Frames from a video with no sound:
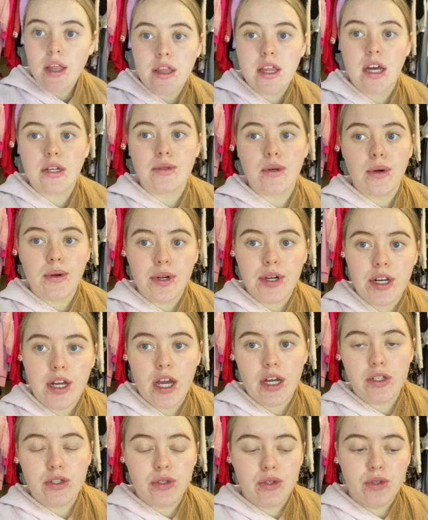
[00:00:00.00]
That's what I'm gonna
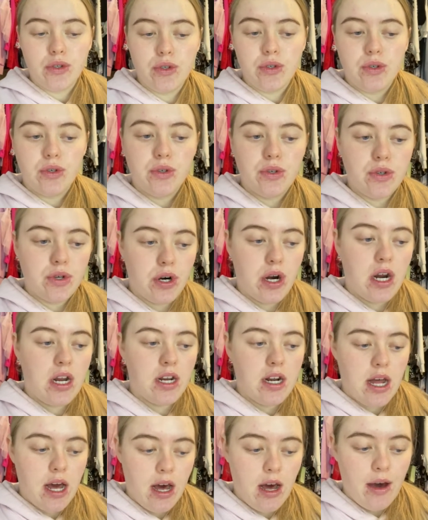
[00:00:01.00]
get to
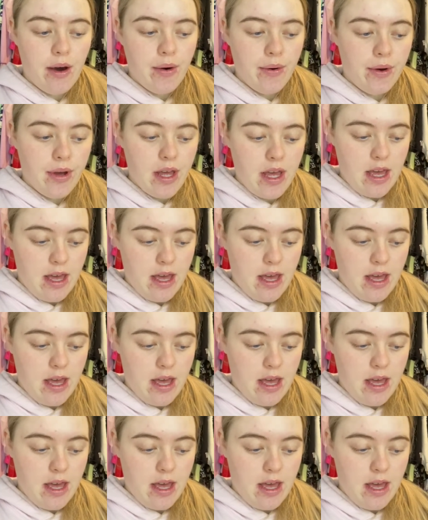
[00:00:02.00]
right now.